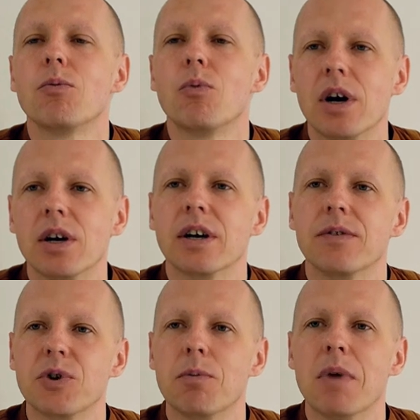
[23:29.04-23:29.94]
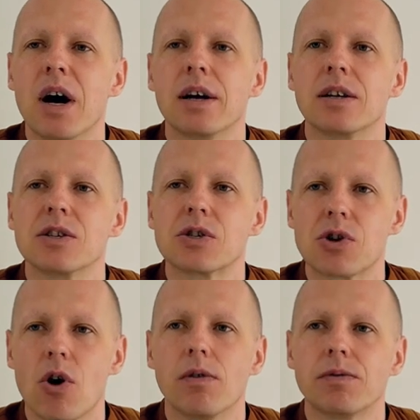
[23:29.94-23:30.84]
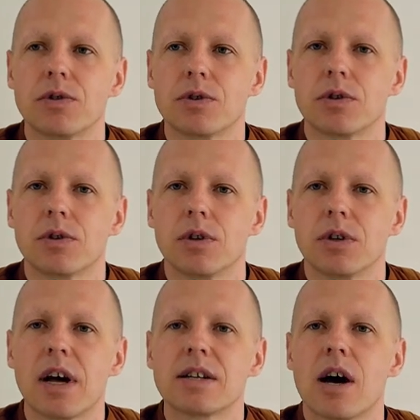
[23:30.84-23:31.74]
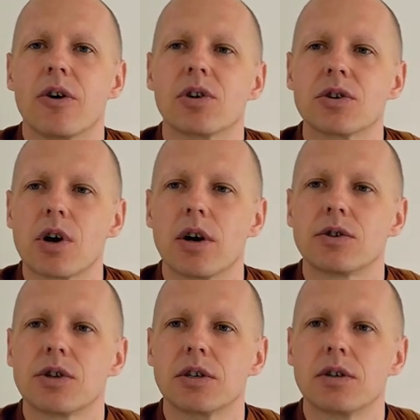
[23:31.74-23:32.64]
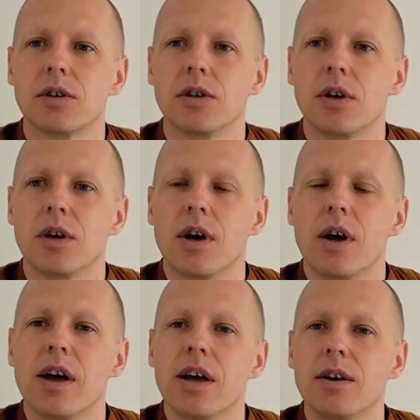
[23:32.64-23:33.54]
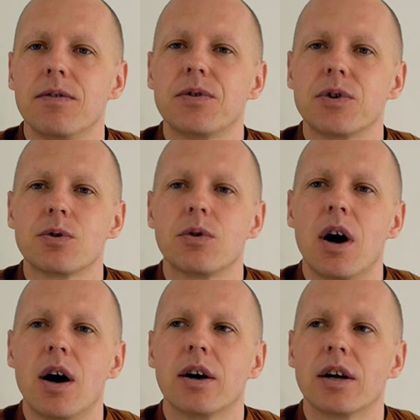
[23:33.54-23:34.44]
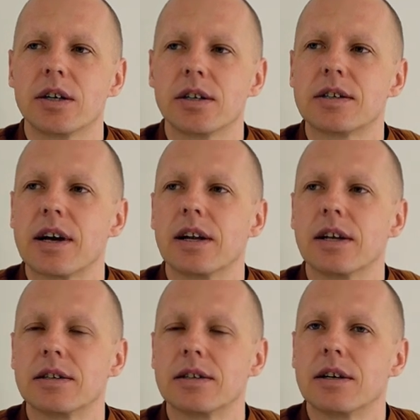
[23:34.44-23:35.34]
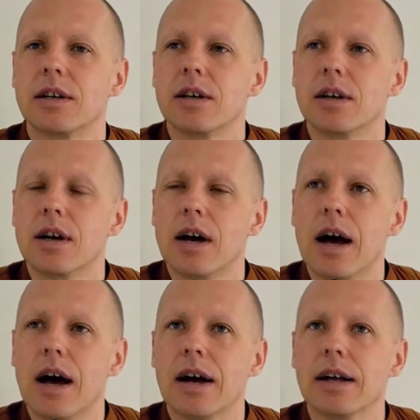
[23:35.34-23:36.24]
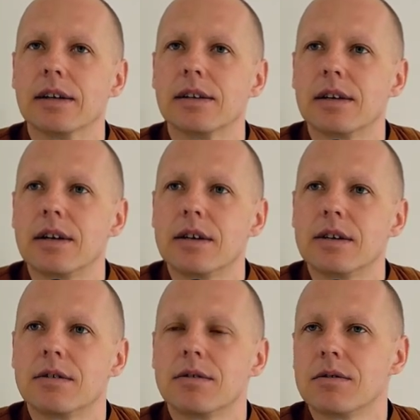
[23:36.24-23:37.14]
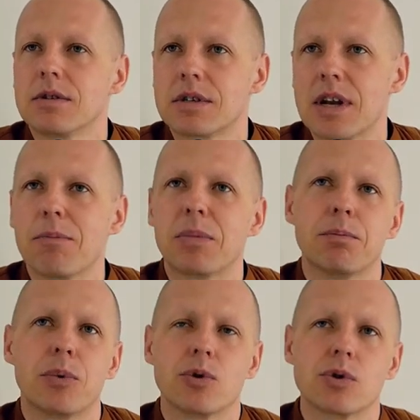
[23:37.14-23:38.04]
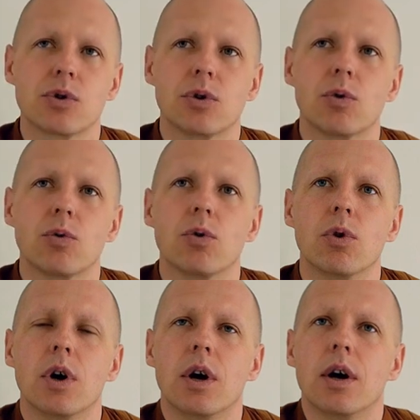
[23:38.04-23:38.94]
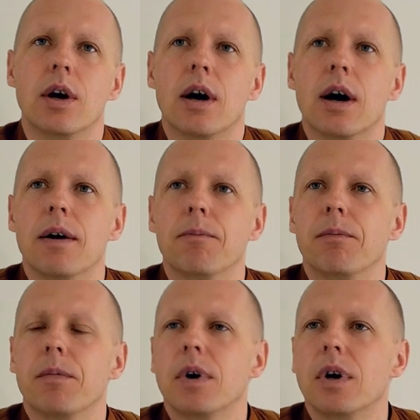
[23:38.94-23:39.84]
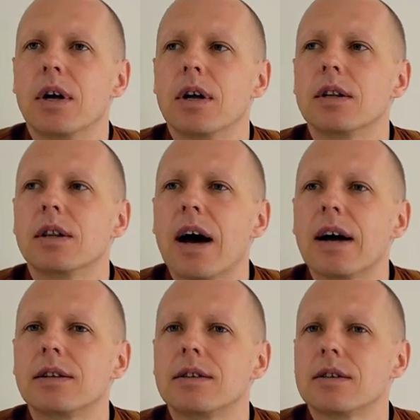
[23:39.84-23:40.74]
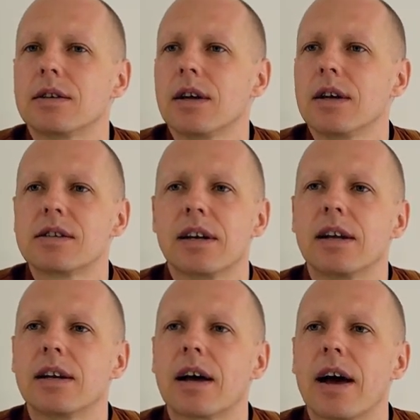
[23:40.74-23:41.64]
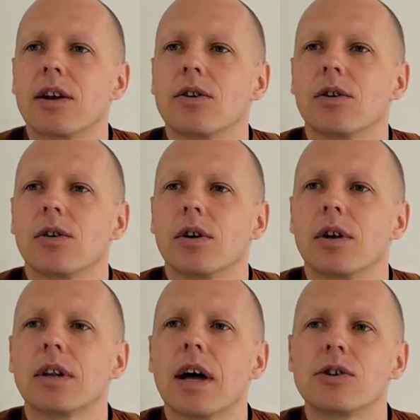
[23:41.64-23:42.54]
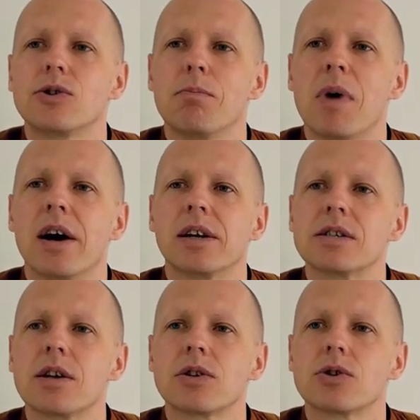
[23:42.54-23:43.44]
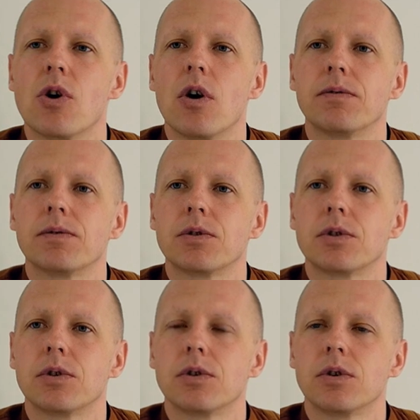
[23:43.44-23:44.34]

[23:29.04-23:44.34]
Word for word: Well, if your mind is soft, that's how you can judge it. If you are irritated and snappy person, or um, that is an indicator that your mind is not soft.